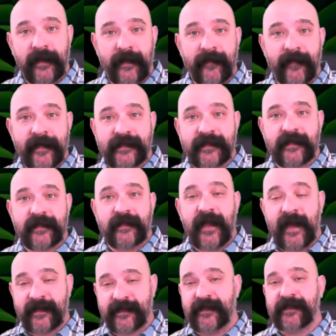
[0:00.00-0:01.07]
in this
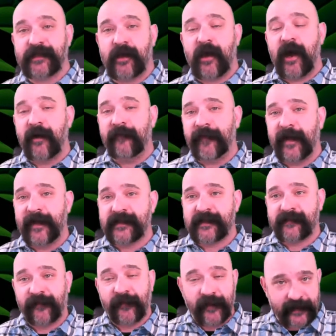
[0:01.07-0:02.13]
Texans
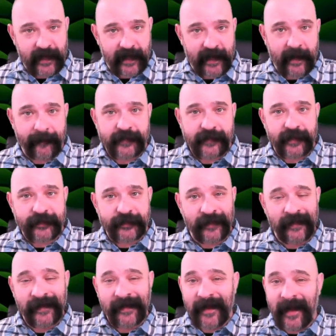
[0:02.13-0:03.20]
offense for the tight end
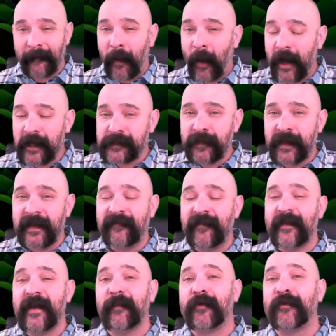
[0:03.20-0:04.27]
position and possibly even
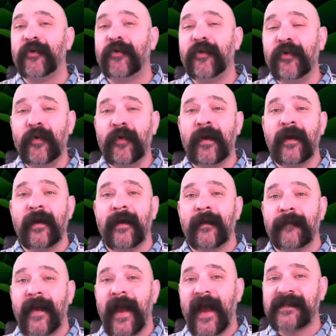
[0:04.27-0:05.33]
the number two
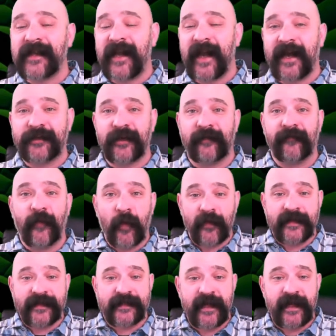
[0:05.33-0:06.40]
pass catcher for
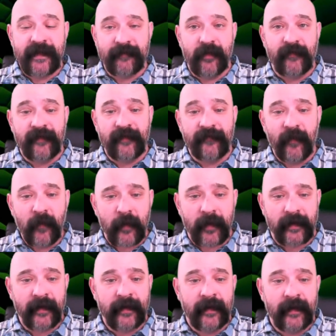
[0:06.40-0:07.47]
this team moving forward.
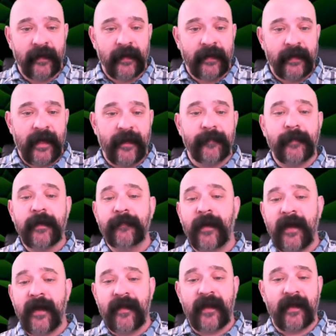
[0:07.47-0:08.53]
Now, you
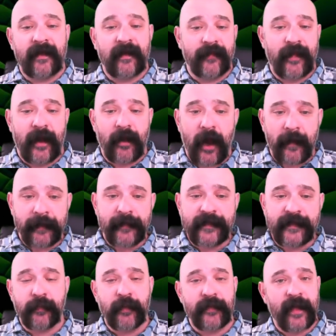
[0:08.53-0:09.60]
combine that
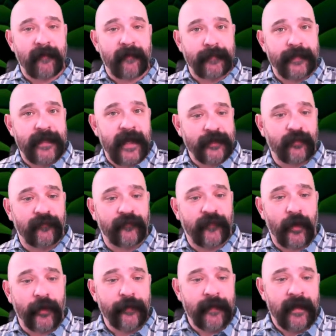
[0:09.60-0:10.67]
optimism with that potential
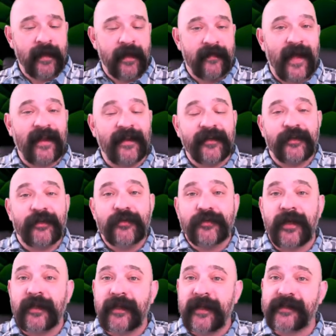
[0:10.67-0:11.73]
volume, that
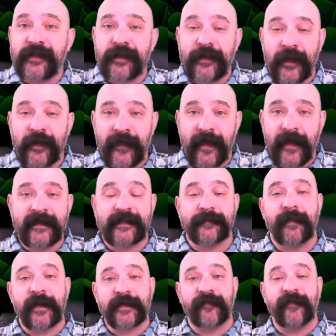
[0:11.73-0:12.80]
usually leads to good things,
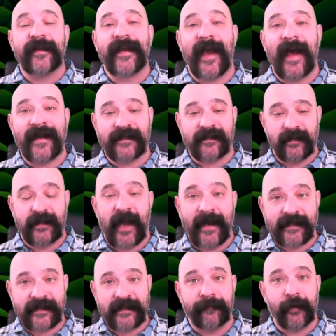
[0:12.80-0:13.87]
especially for
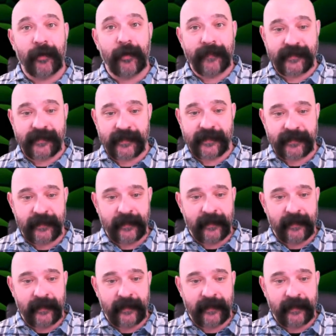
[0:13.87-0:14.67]
dynasty purposes.